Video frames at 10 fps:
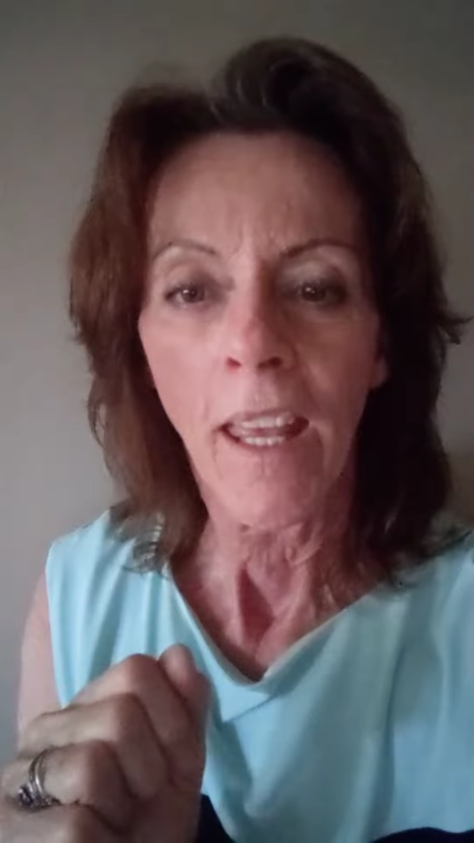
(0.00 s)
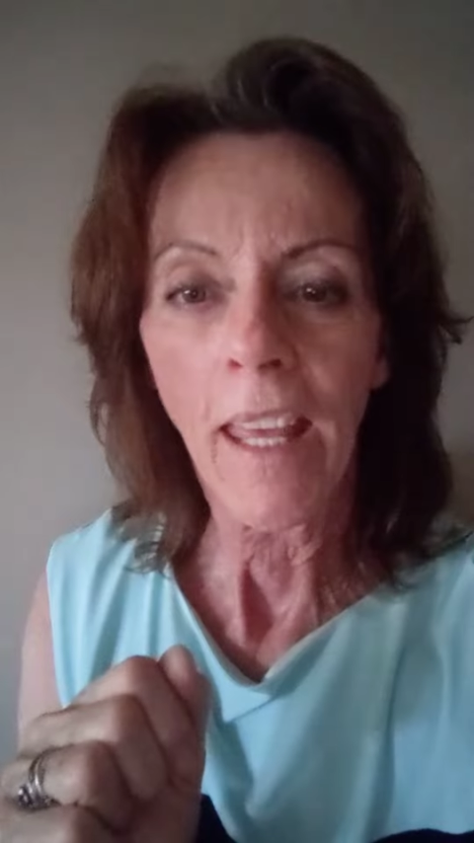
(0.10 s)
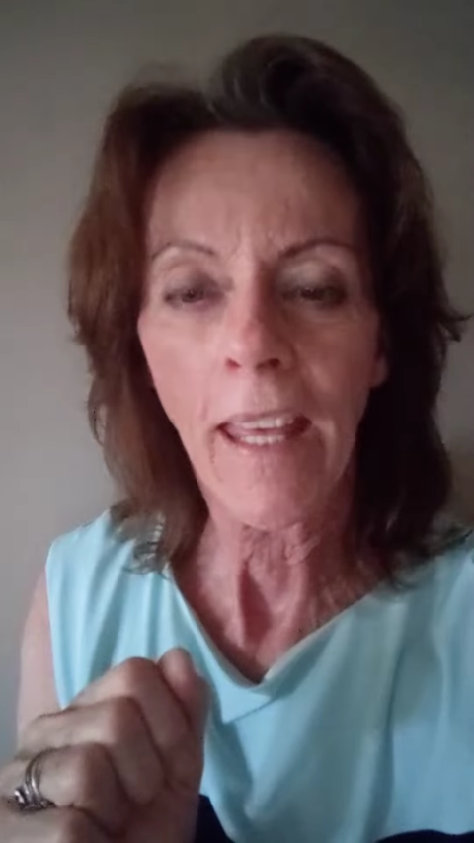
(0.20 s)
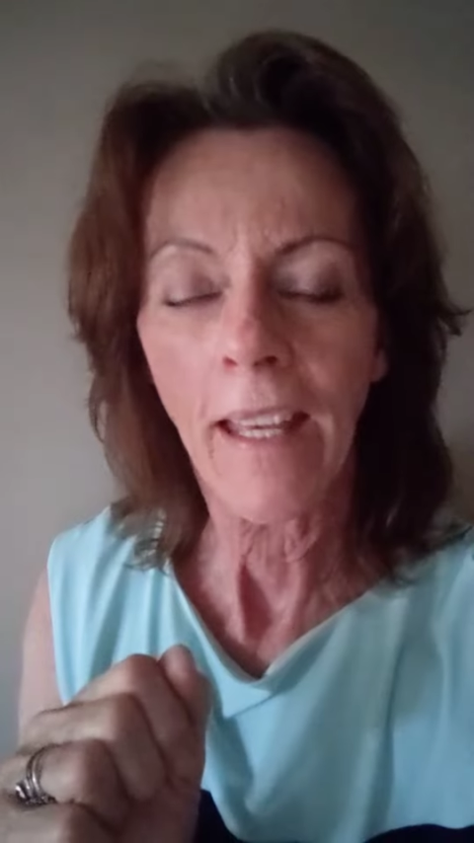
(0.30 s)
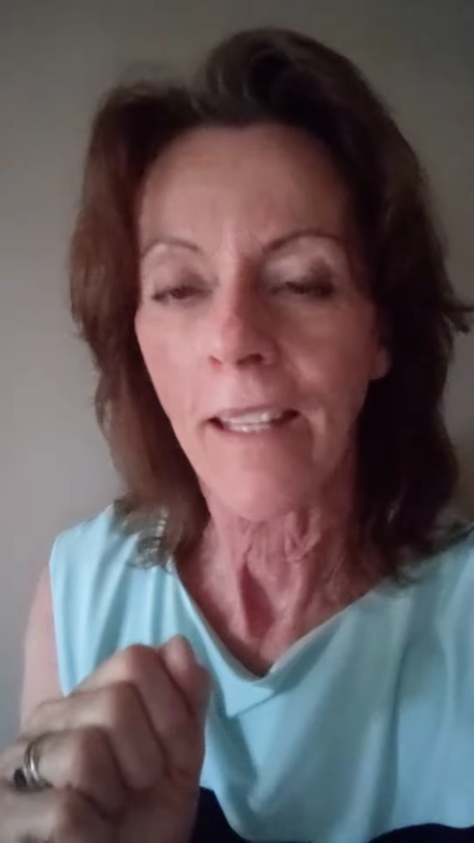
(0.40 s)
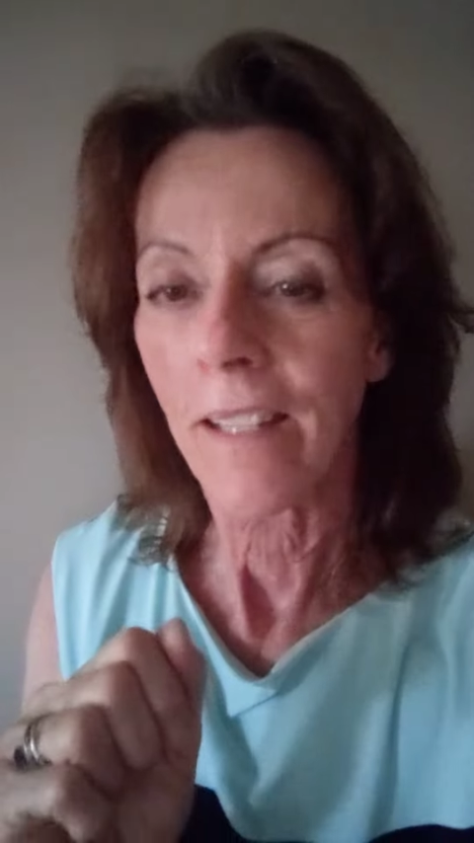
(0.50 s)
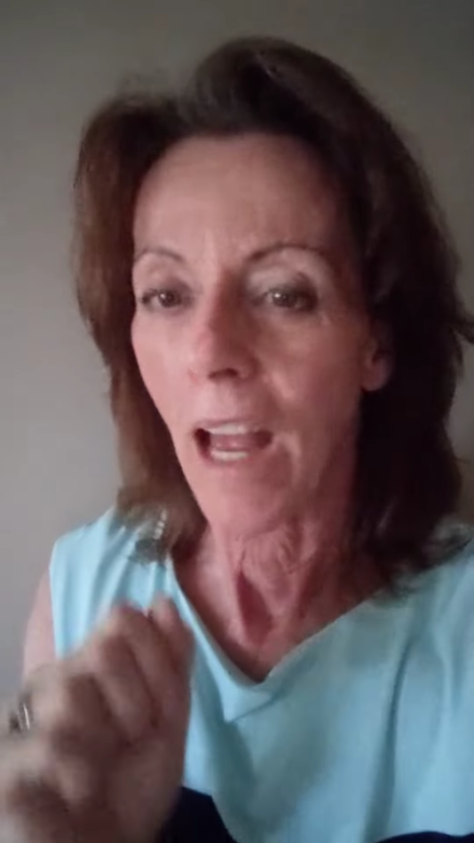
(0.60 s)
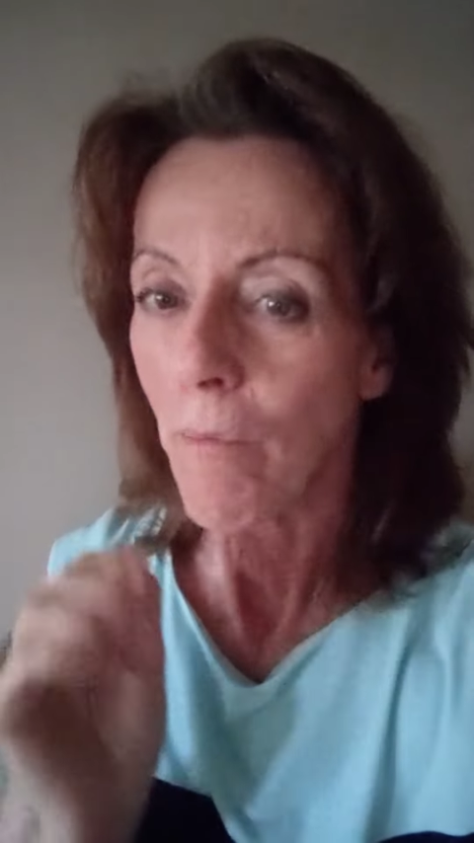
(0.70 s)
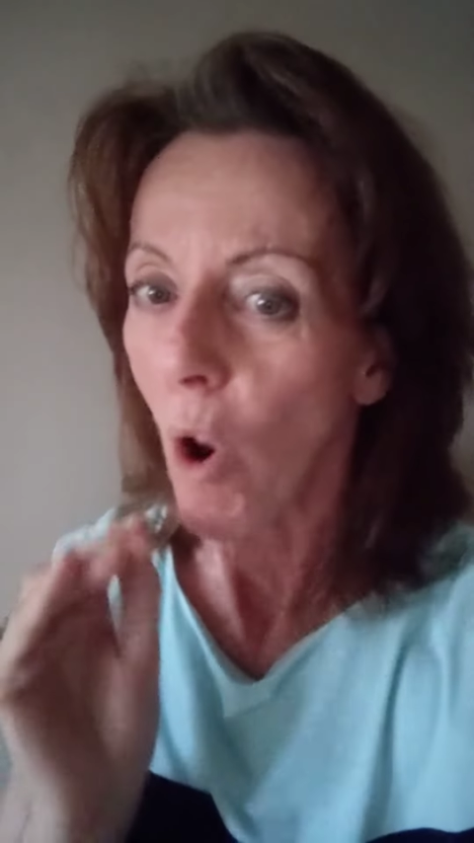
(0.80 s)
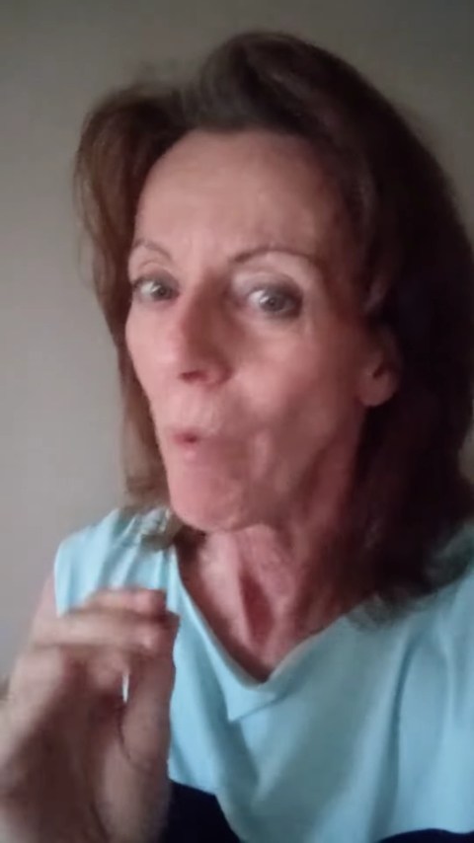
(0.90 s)
And
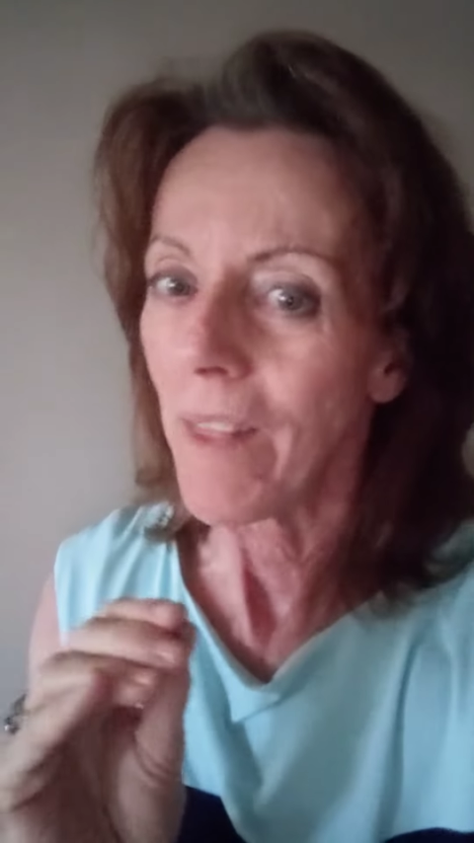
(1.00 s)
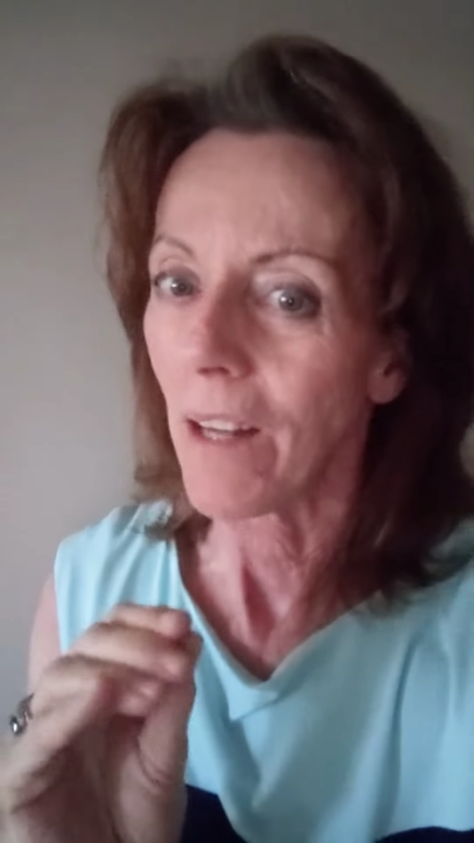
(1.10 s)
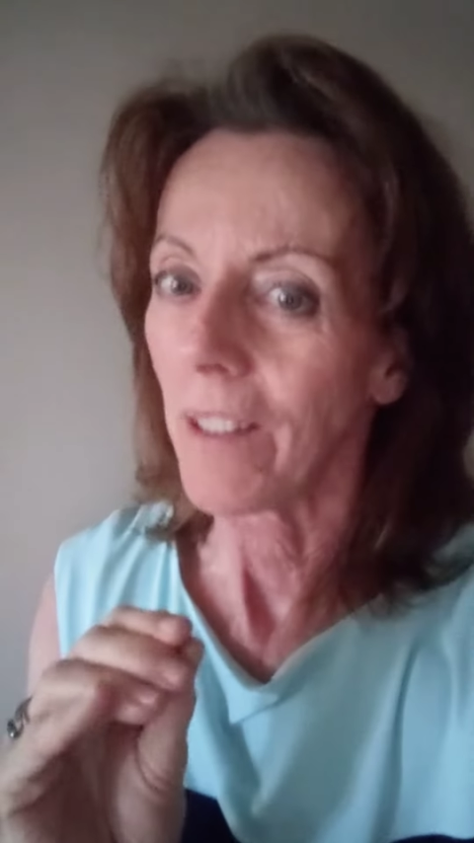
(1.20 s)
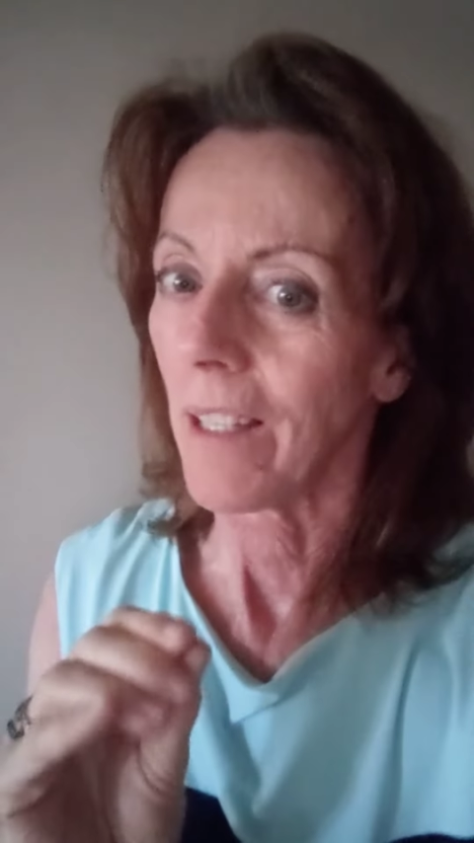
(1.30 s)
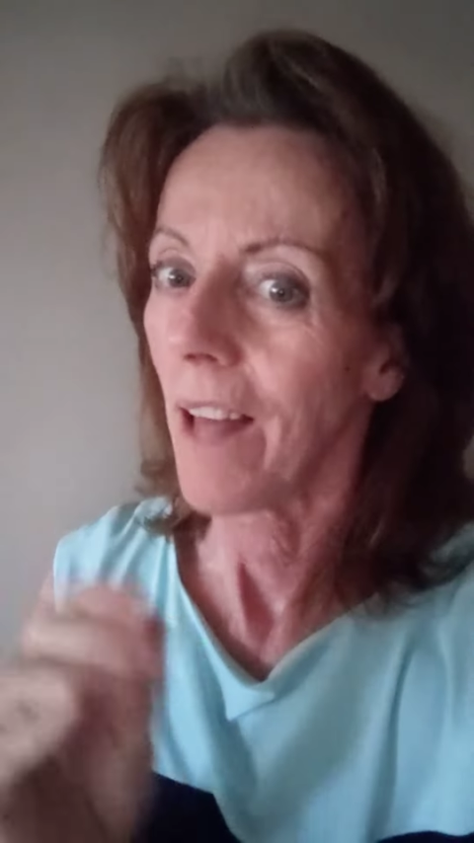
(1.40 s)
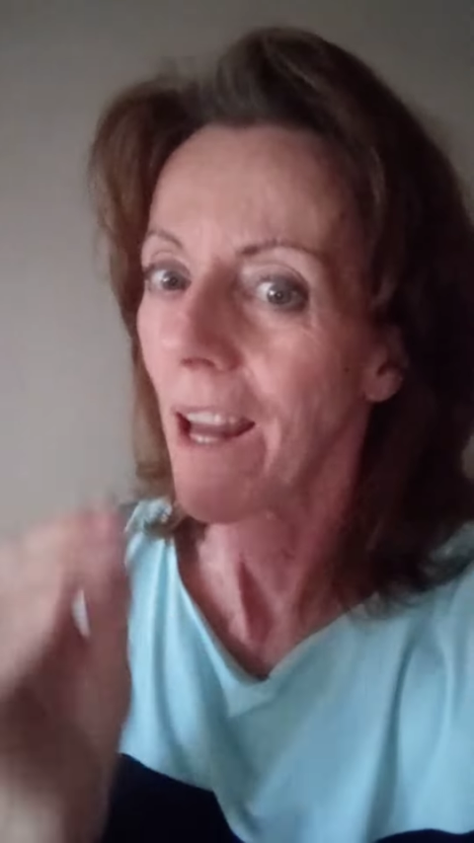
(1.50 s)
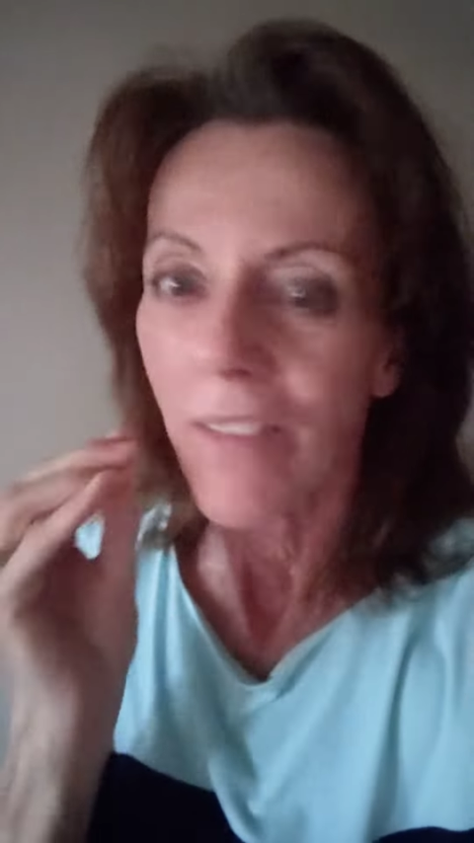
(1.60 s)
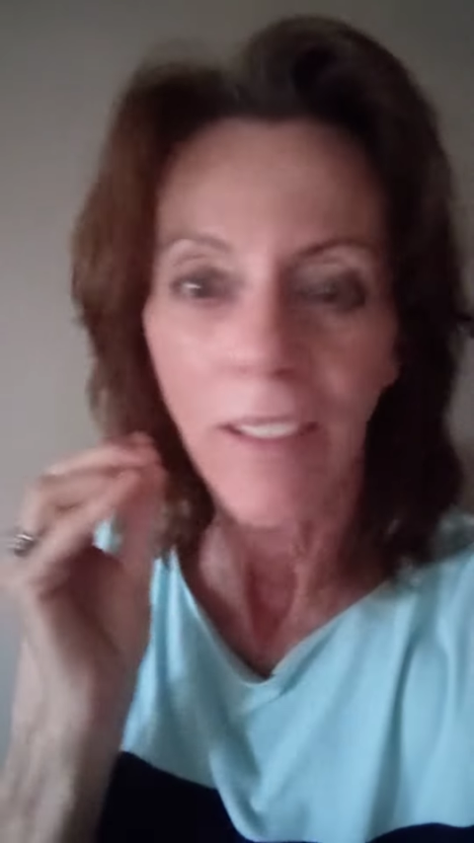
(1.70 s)
I'm hoping that I'll get a lot of